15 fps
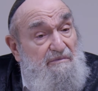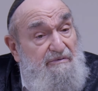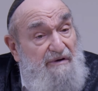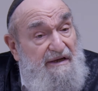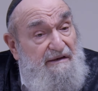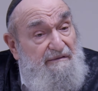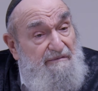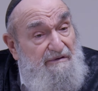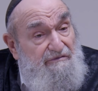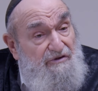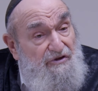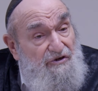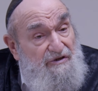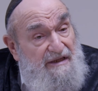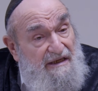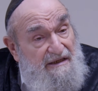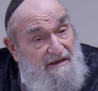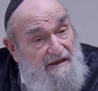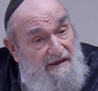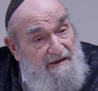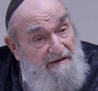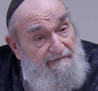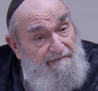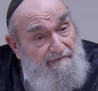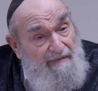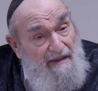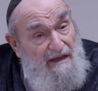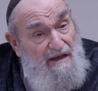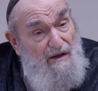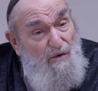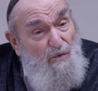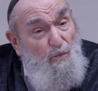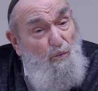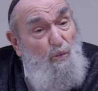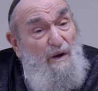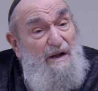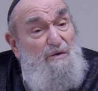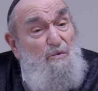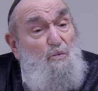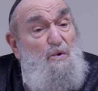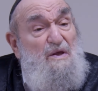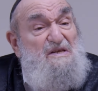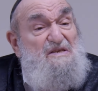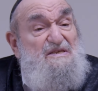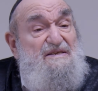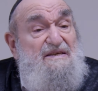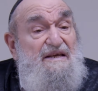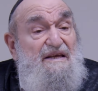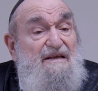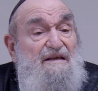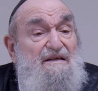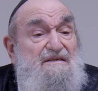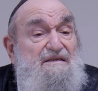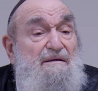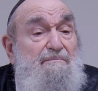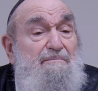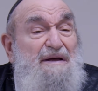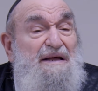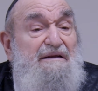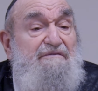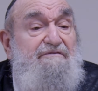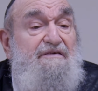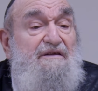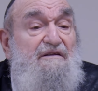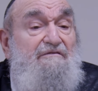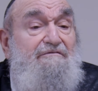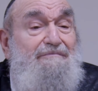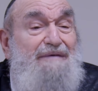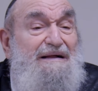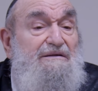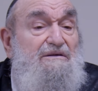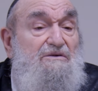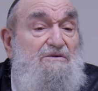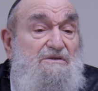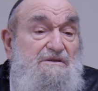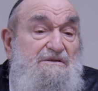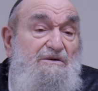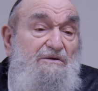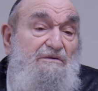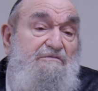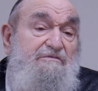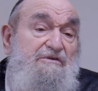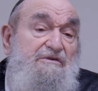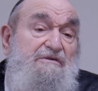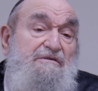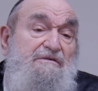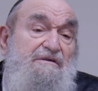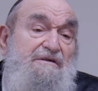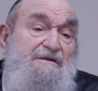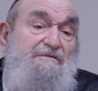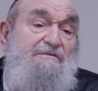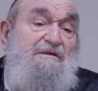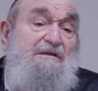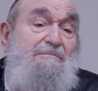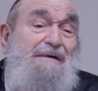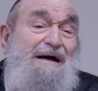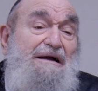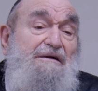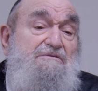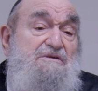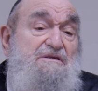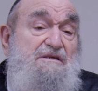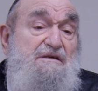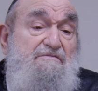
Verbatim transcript: pray that we turn that king. What do we see is the benefit of Malchus over, over democracy,